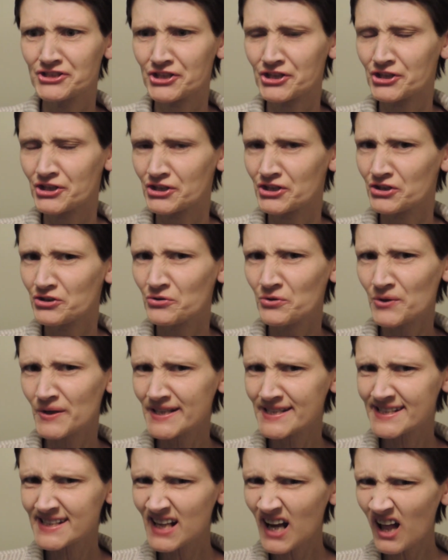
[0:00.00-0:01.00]

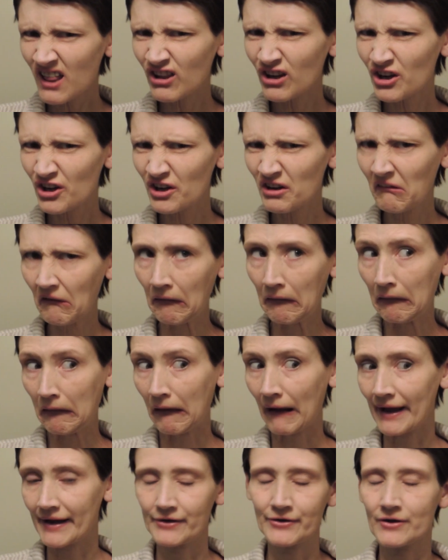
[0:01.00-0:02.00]
turquoise color.
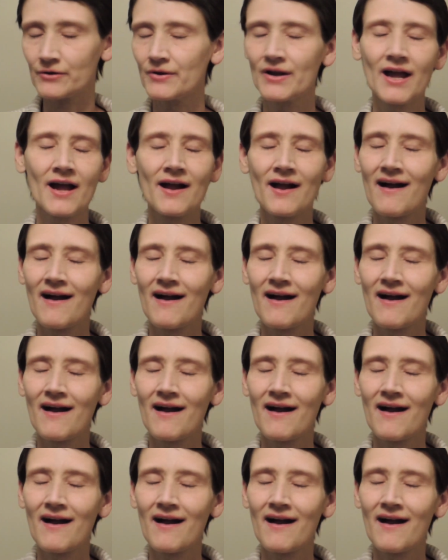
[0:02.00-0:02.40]
I don't know.